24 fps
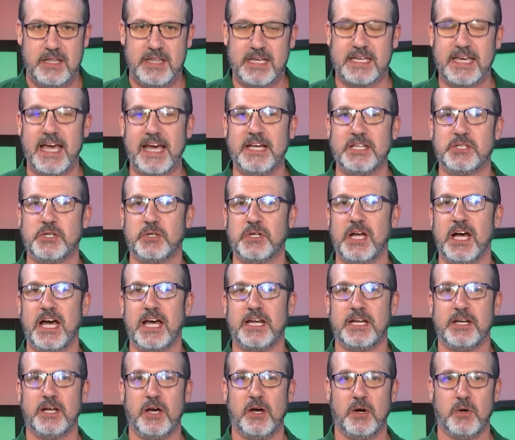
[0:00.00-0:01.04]
The Canes are nine
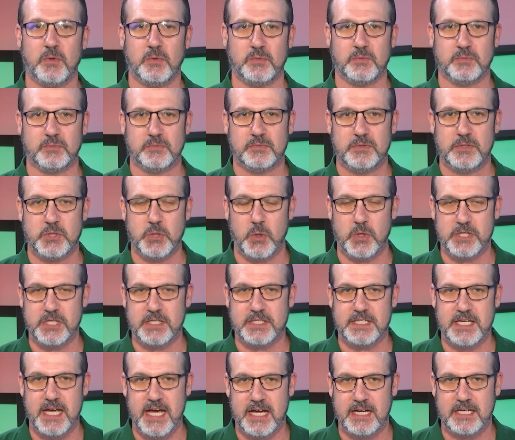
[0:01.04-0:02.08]
and oh. Georgia
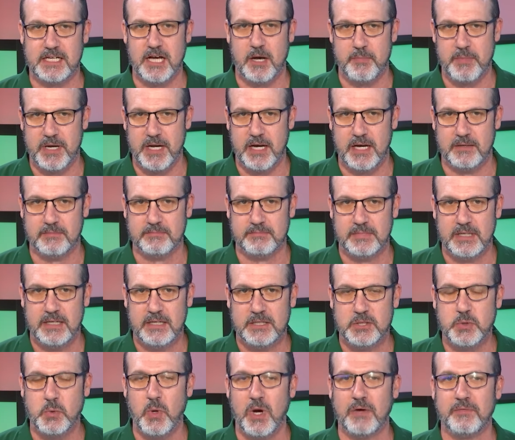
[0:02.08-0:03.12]
Tech coming up,
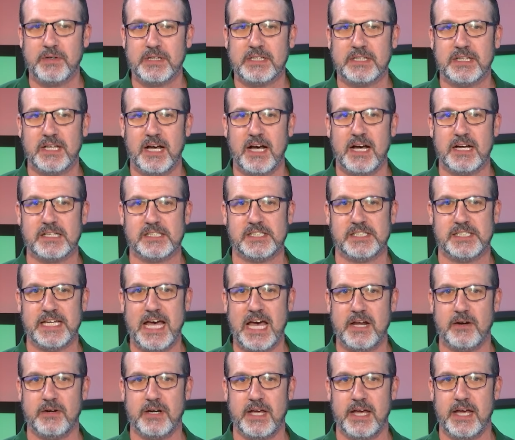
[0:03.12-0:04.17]
twelve o'clock
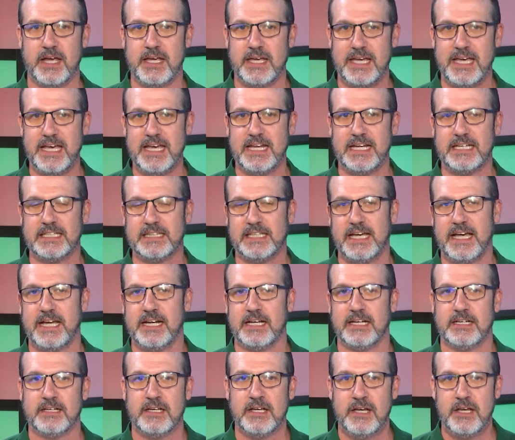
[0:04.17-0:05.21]
Saturday in
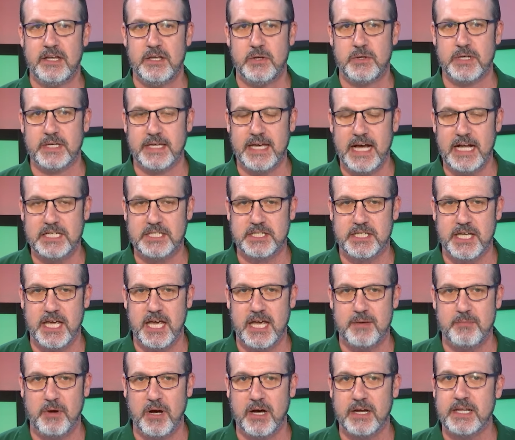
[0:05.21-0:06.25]
Atlanta. You can catch the
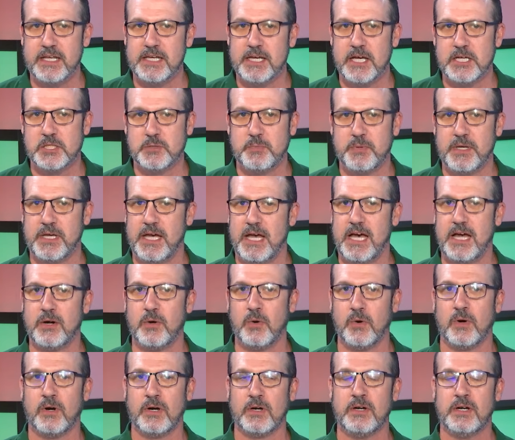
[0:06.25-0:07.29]
game on E S P N,
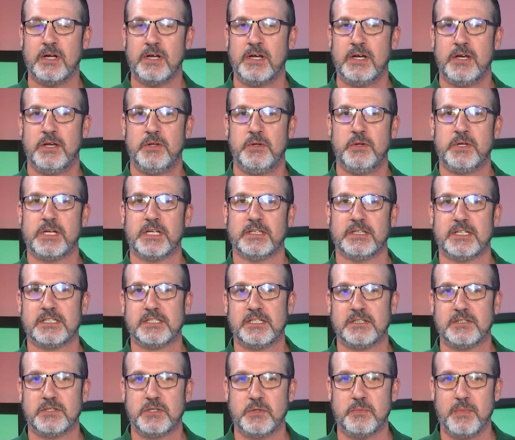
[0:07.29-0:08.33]
or you can
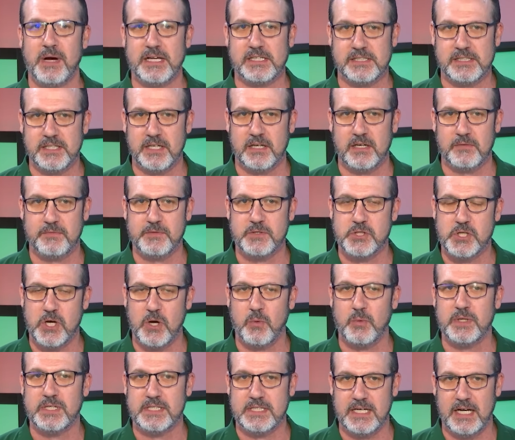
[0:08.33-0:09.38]
listen to myself,
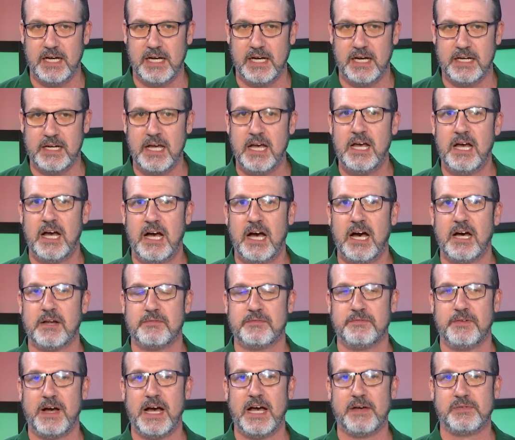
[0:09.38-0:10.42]
Joe, and Don on
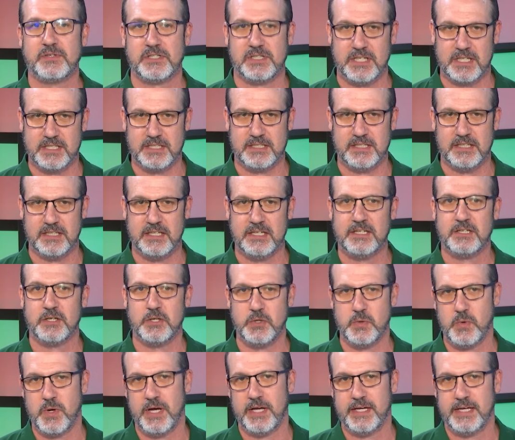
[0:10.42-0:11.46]
five sixty
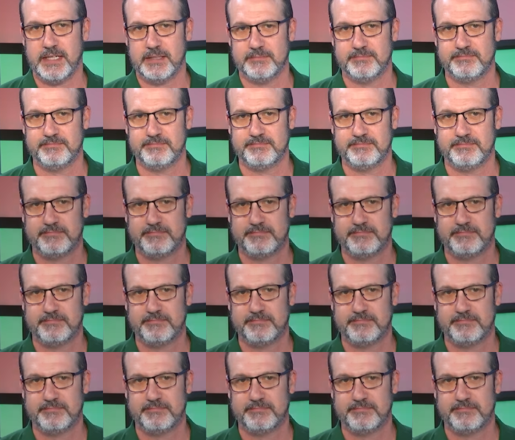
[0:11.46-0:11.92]
Q A M.